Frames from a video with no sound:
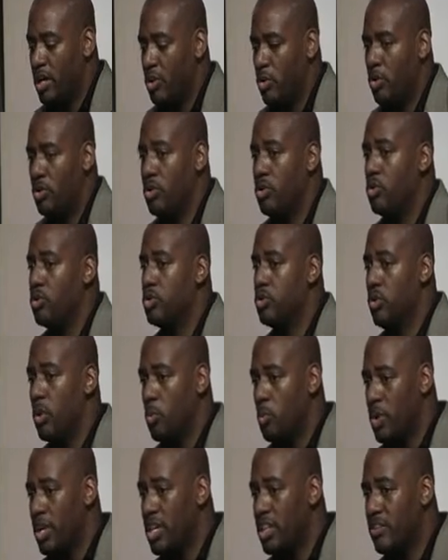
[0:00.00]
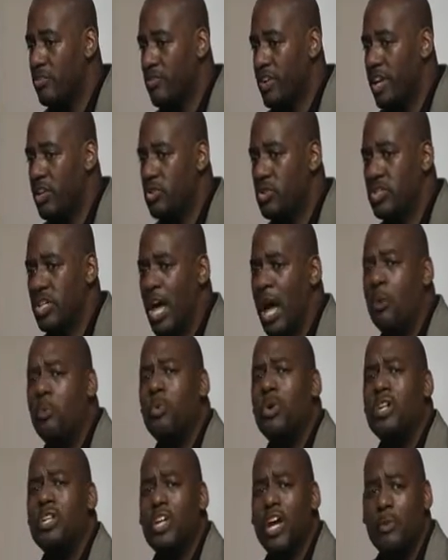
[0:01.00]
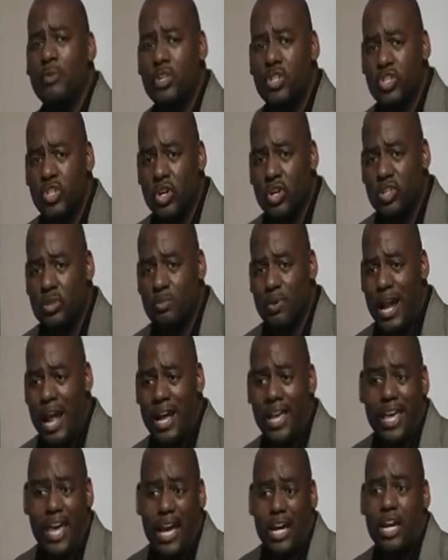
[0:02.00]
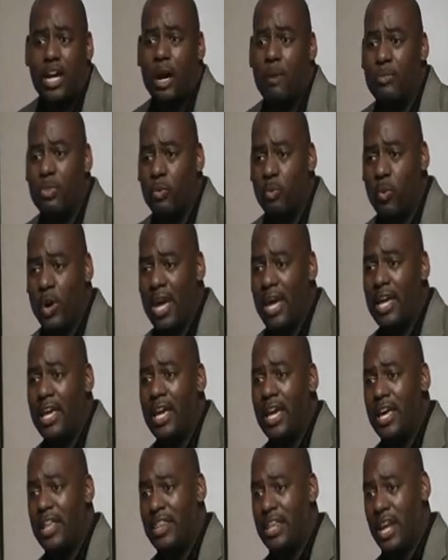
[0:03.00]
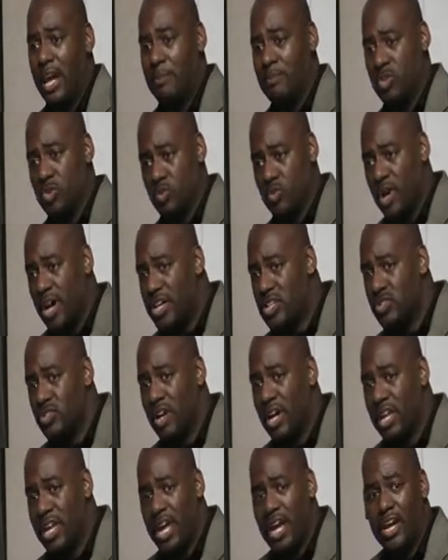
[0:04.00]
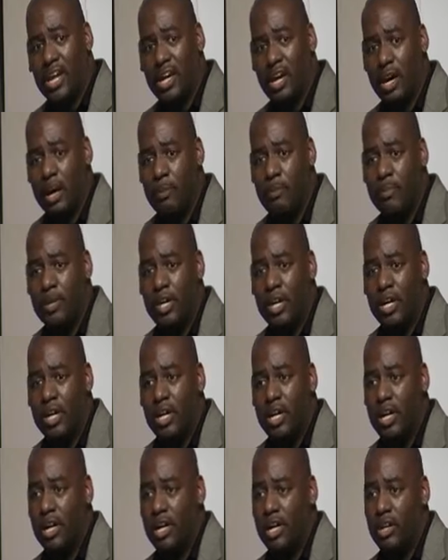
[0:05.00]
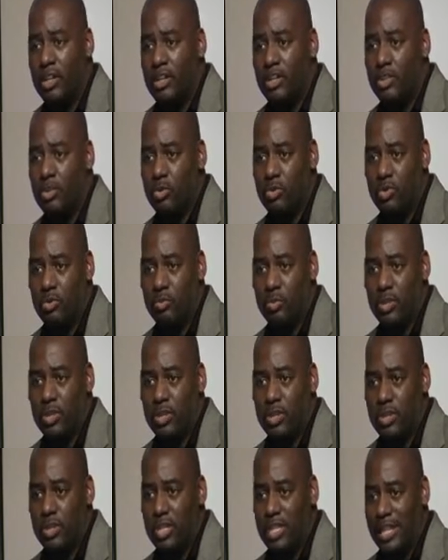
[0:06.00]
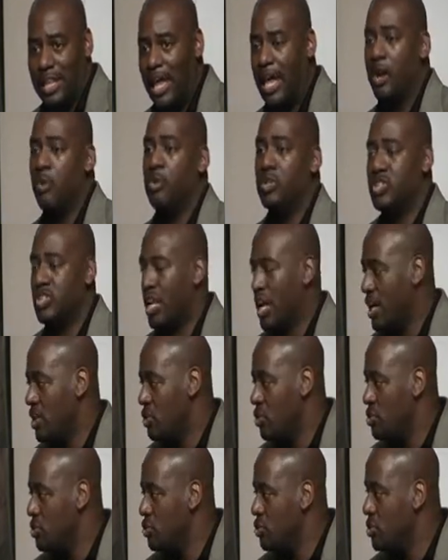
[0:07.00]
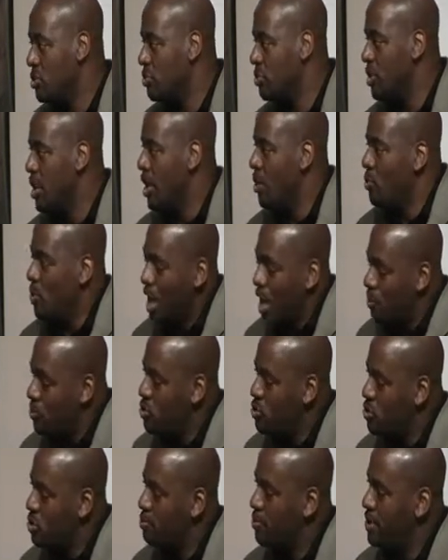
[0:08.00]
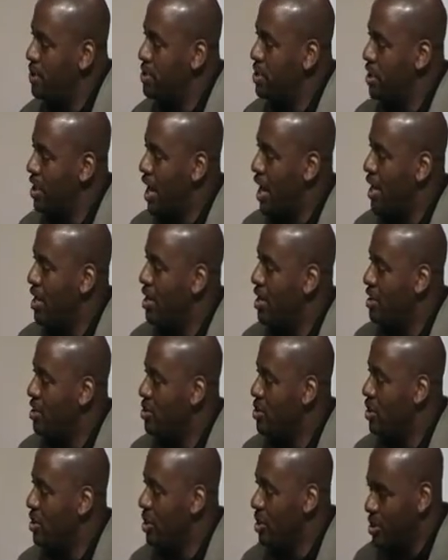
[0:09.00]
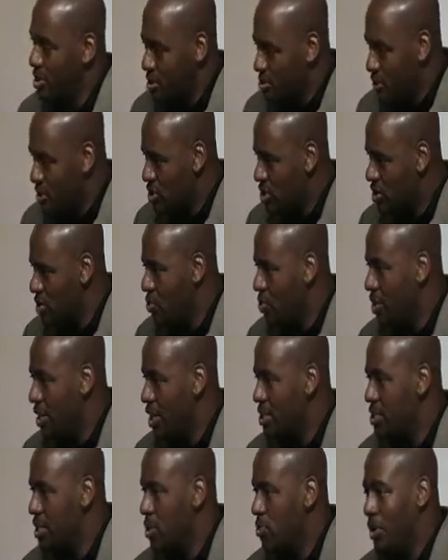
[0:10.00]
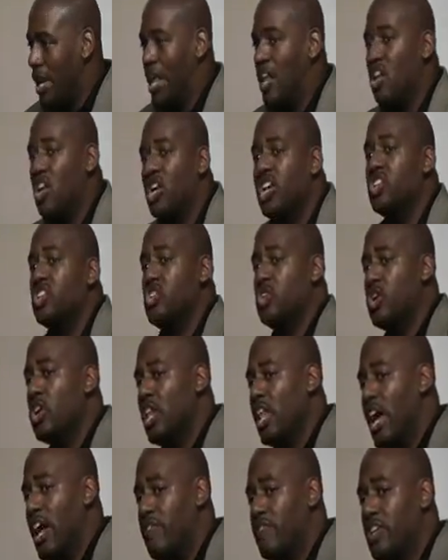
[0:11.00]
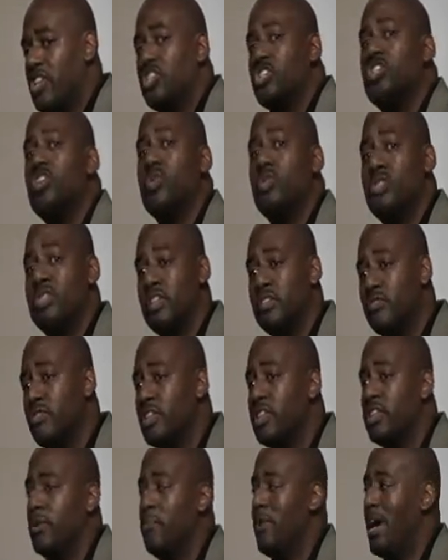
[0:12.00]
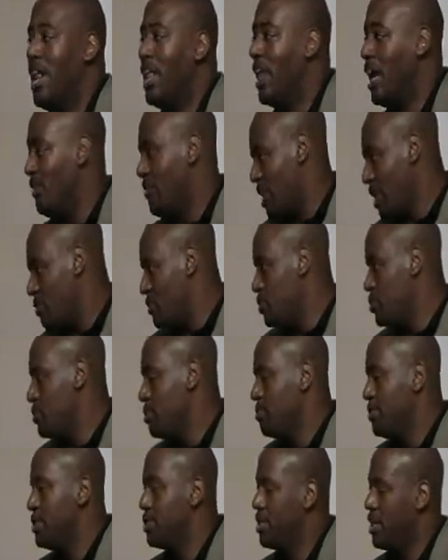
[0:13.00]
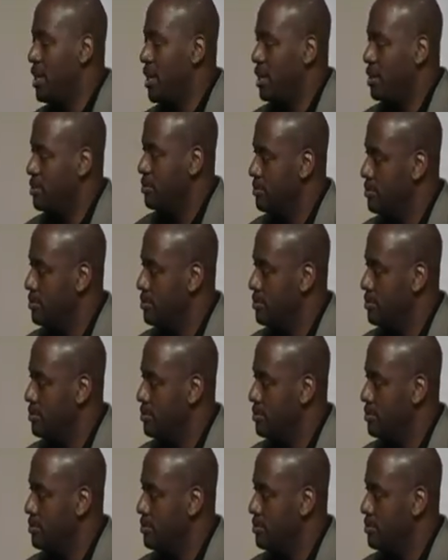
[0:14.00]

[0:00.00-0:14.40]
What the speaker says: Or those who are weak in the faith who say, I would come to church, but I can't come the way that I'm dressed, or I can't come with the language that I use. Or well, how would you speak to that? And especially when they say, when I look at your life and it's no different than my life, how would you speak to that?